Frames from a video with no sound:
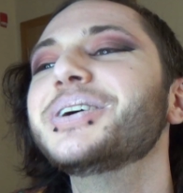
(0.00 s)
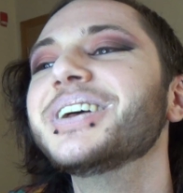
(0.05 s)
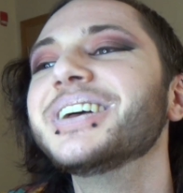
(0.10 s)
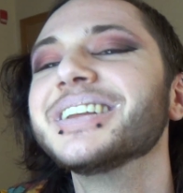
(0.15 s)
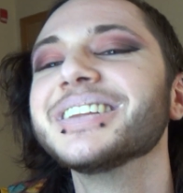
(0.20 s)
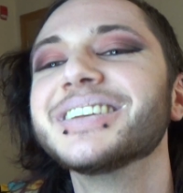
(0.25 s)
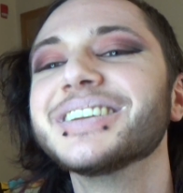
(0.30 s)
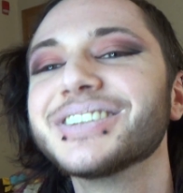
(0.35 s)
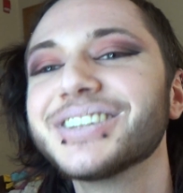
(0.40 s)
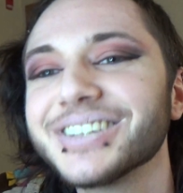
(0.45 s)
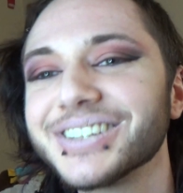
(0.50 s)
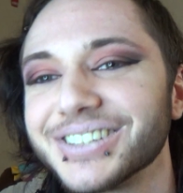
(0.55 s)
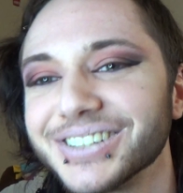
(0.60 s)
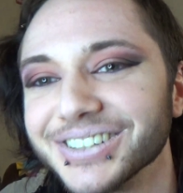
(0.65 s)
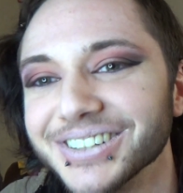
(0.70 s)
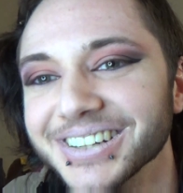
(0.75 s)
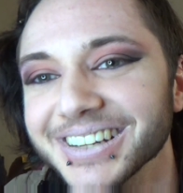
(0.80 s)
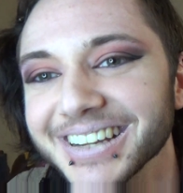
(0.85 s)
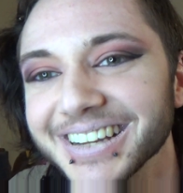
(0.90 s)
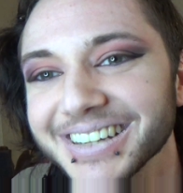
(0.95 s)
This is
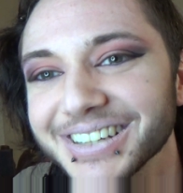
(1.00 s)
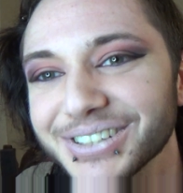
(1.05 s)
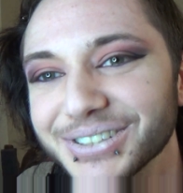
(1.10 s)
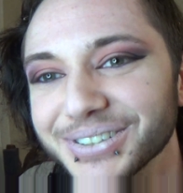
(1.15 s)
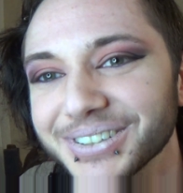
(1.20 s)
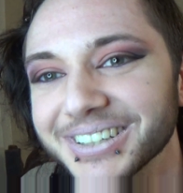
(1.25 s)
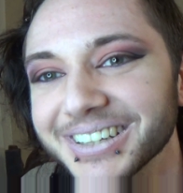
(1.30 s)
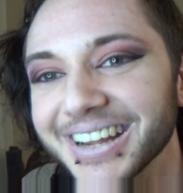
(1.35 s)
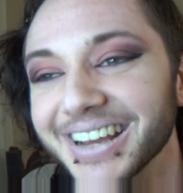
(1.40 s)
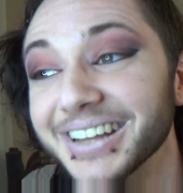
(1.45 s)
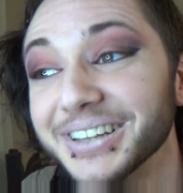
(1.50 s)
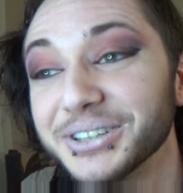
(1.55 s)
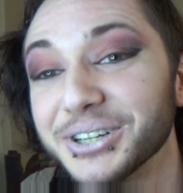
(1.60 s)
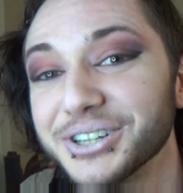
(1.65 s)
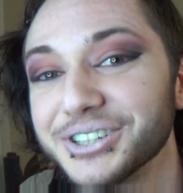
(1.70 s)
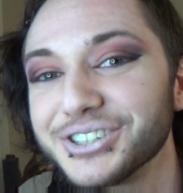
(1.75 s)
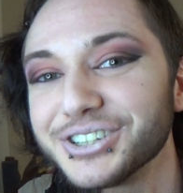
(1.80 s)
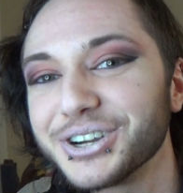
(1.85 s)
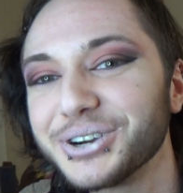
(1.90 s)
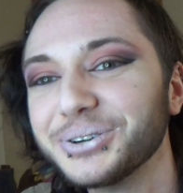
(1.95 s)
turning into it
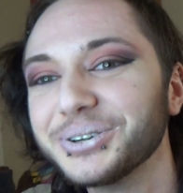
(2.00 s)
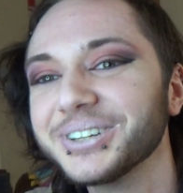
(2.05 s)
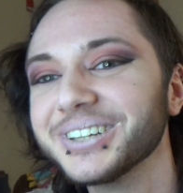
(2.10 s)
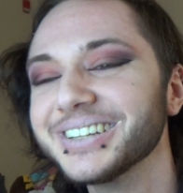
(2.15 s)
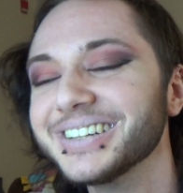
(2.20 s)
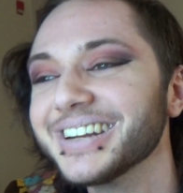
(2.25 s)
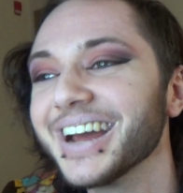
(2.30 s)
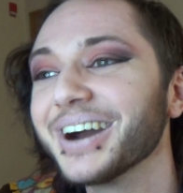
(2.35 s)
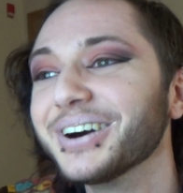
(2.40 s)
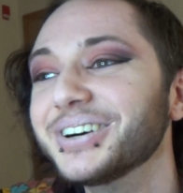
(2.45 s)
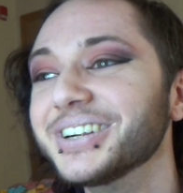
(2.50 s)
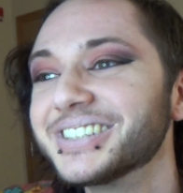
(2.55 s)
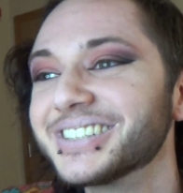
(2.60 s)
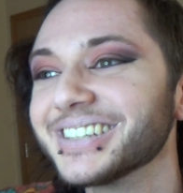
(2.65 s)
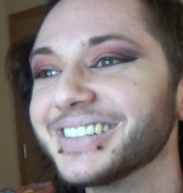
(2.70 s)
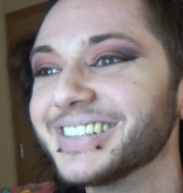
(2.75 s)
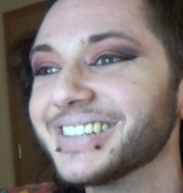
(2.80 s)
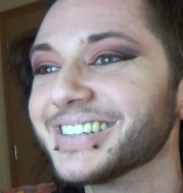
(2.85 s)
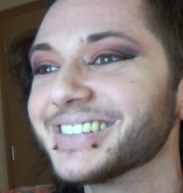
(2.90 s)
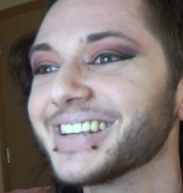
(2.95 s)
looked cool and now it's
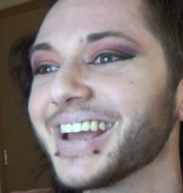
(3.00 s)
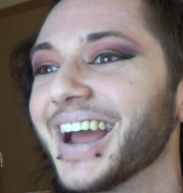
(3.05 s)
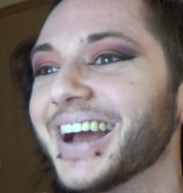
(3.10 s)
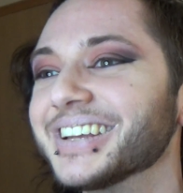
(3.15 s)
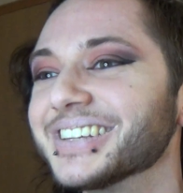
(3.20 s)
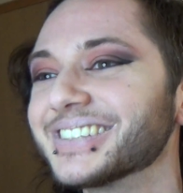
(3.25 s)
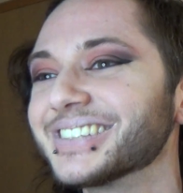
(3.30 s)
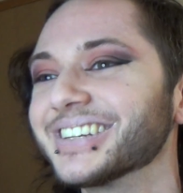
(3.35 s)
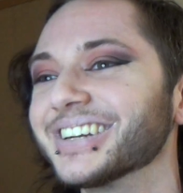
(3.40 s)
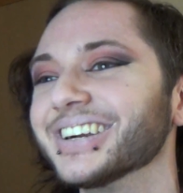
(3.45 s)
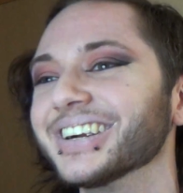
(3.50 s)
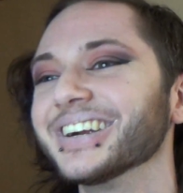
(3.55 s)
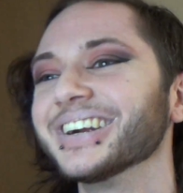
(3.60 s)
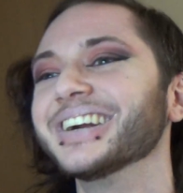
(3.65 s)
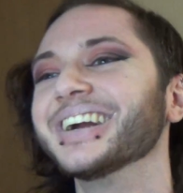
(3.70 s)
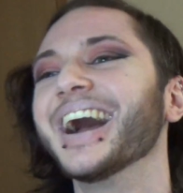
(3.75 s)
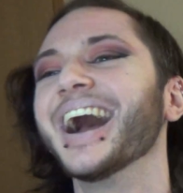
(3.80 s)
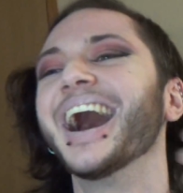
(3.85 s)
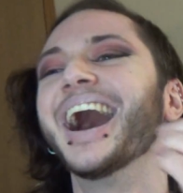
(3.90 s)
a disaster.